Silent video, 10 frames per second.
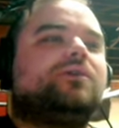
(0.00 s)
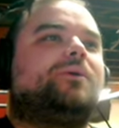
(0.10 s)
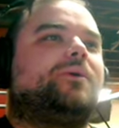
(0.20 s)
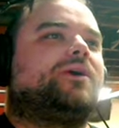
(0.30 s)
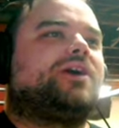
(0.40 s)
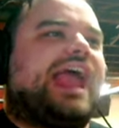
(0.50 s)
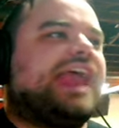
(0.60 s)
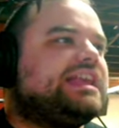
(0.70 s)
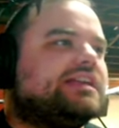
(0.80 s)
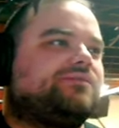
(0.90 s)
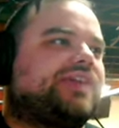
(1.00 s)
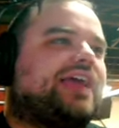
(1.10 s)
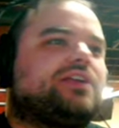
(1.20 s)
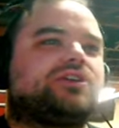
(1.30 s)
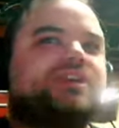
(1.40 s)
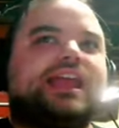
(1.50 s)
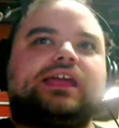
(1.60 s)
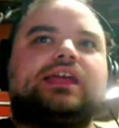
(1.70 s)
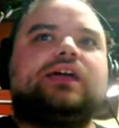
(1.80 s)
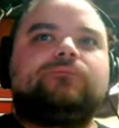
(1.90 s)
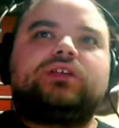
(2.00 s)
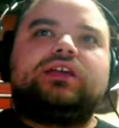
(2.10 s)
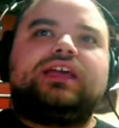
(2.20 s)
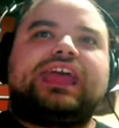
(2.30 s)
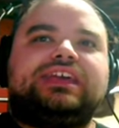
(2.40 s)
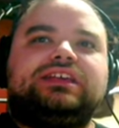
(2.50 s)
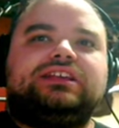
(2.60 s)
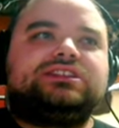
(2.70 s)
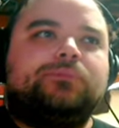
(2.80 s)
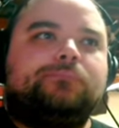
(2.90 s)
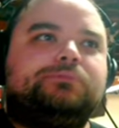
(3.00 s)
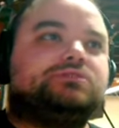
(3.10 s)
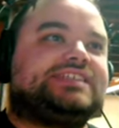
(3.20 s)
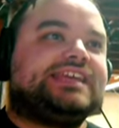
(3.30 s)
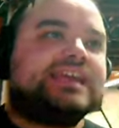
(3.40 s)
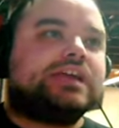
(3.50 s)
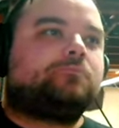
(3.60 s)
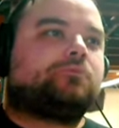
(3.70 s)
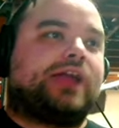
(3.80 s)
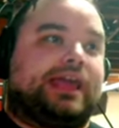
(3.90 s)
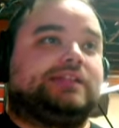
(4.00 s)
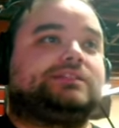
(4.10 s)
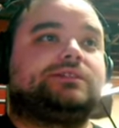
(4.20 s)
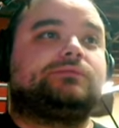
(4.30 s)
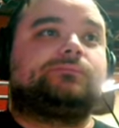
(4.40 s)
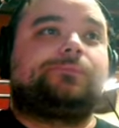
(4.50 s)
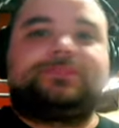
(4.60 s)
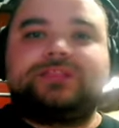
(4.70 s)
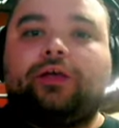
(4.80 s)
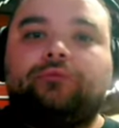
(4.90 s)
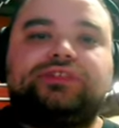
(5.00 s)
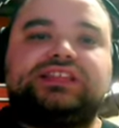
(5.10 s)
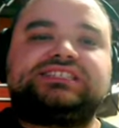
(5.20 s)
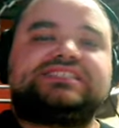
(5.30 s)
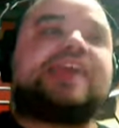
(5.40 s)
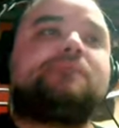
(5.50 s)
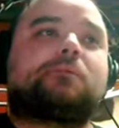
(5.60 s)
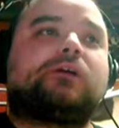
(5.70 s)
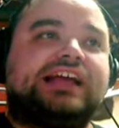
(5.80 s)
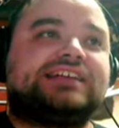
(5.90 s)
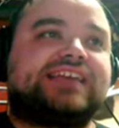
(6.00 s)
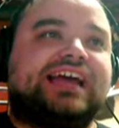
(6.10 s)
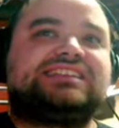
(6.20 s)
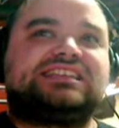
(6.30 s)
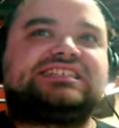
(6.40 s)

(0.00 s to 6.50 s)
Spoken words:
or any of that. You're getting a boutique brand for the same price as a